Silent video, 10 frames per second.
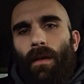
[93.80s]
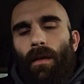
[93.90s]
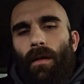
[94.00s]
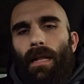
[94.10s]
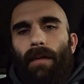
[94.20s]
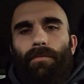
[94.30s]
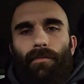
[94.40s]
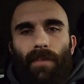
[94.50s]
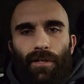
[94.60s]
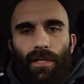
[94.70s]
Not for
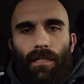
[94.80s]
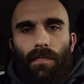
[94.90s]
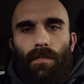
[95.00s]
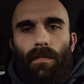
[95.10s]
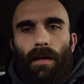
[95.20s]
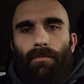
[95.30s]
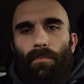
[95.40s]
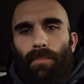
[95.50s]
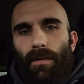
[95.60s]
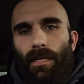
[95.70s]
vengeance, not for
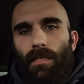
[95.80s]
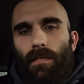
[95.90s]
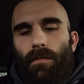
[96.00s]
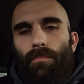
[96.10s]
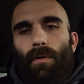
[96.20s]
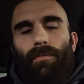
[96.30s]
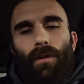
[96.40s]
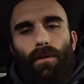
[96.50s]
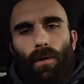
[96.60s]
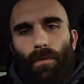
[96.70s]
bitterness, but for
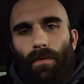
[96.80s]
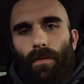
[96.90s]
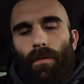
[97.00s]
growth.